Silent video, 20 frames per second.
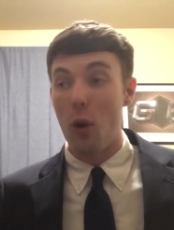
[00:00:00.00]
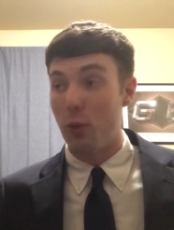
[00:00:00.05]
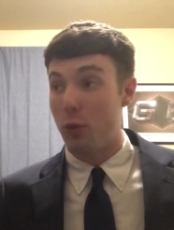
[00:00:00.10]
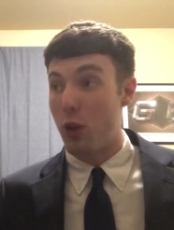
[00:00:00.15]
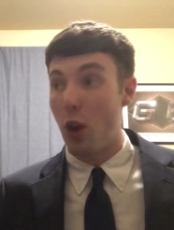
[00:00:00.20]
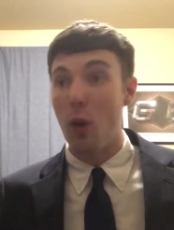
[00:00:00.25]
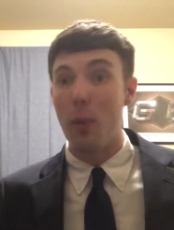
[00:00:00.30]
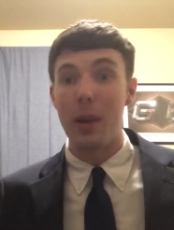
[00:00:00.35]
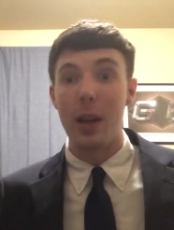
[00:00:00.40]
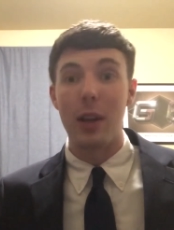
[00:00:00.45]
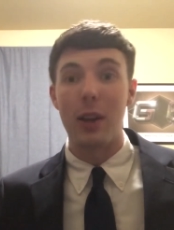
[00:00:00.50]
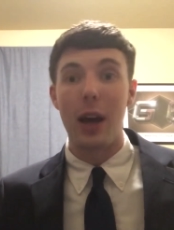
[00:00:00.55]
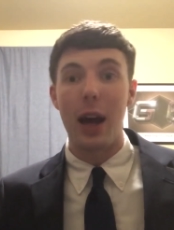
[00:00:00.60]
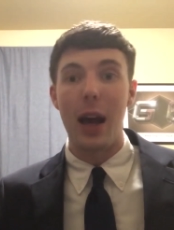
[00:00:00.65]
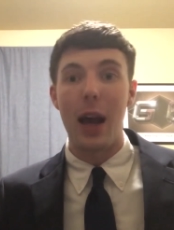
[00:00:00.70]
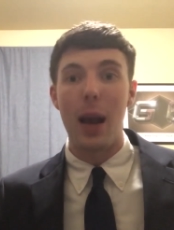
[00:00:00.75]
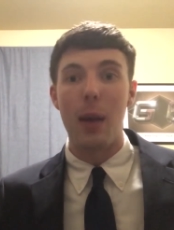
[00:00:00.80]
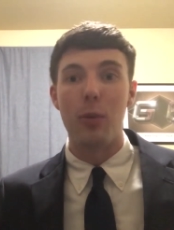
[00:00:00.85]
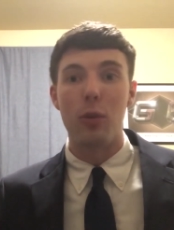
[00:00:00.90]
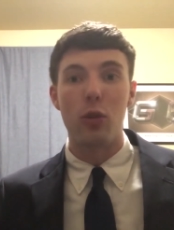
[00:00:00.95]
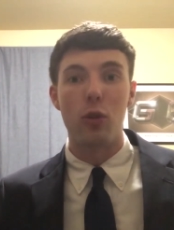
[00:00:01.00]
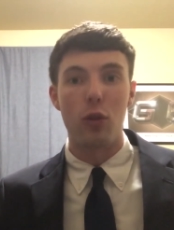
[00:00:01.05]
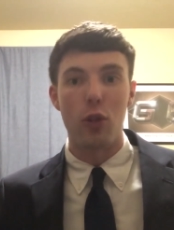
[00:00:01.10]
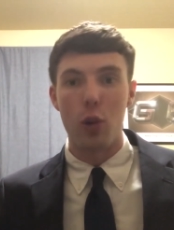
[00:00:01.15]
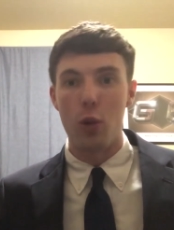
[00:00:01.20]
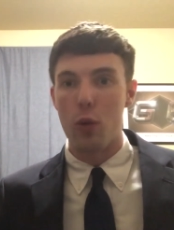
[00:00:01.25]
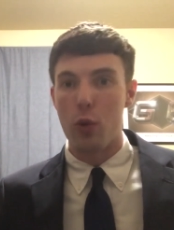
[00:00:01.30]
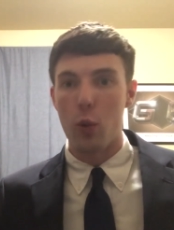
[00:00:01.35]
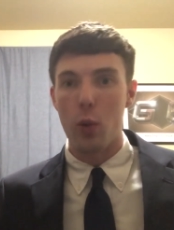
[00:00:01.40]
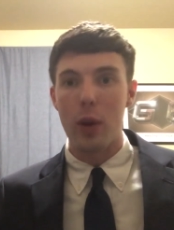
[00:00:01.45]
so many times
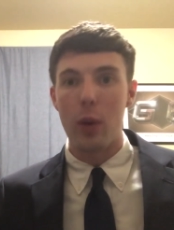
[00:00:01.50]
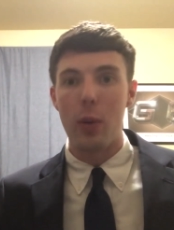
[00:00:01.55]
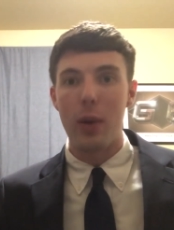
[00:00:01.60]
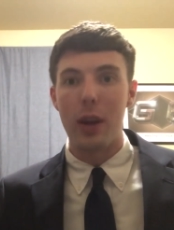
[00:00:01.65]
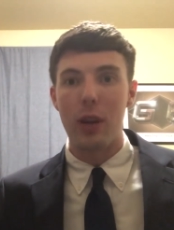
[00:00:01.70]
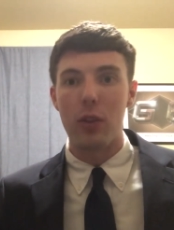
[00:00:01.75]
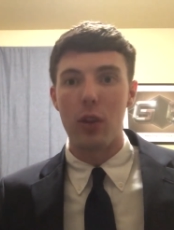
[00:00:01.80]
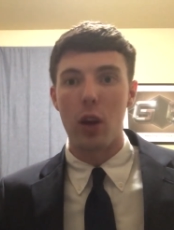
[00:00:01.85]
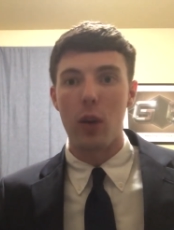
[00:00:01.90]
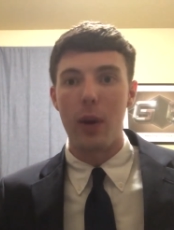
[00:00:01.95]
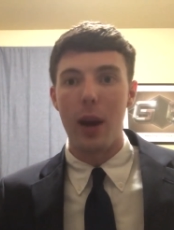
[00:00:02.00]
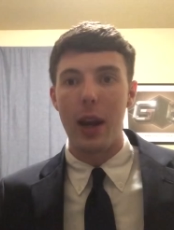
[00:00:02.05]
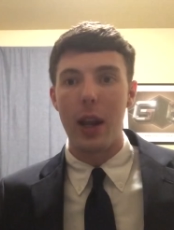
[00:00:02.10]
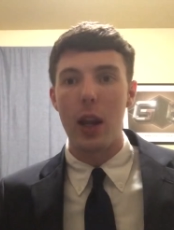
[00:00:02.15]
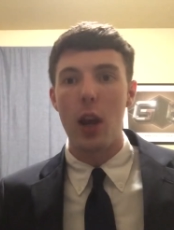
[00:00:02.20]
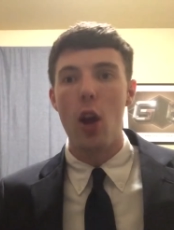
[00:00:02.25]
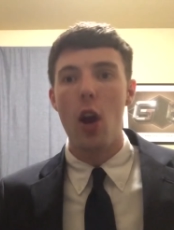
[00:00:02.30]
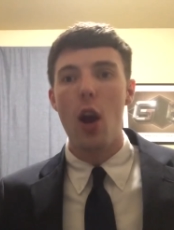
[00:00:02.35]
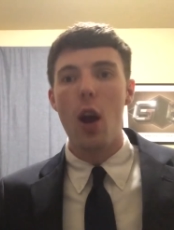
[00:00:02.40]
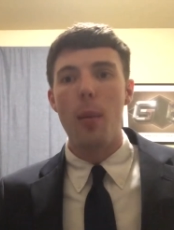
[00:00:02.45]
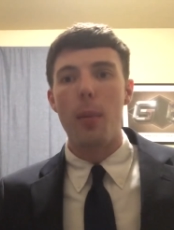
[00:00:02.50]
through three weeks already.